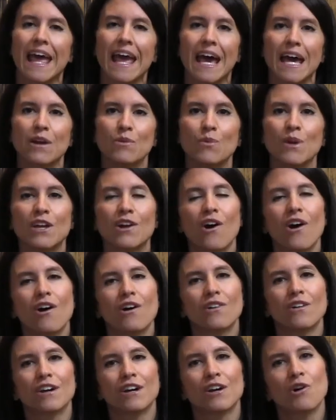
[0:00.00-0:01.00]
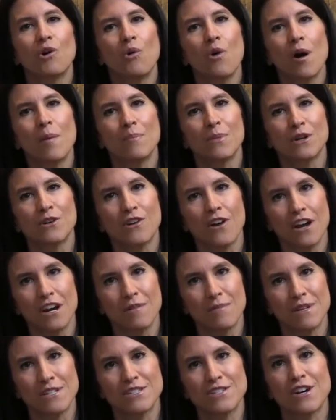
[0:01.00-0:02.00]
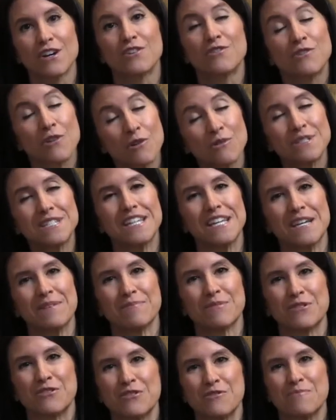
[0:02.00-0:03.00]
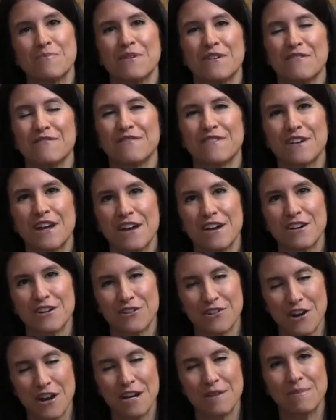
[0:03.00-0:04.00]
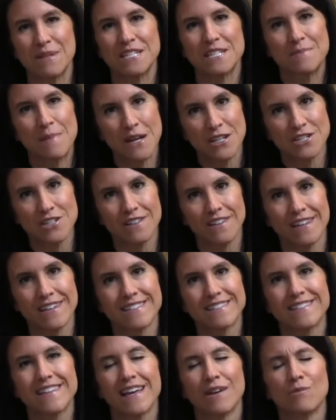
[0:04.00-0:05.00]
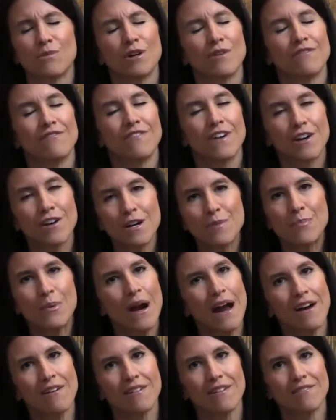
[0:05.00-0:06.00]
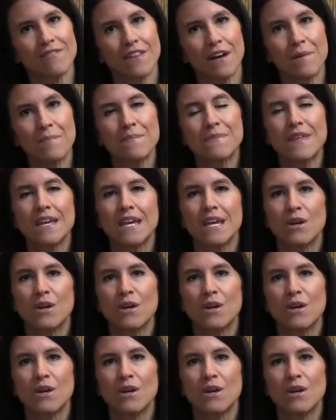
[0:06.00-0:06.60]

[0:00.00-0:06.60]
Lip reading: and we call our co-op agronomists our GROW team, group of agronomy specialists, and we're very proud of them.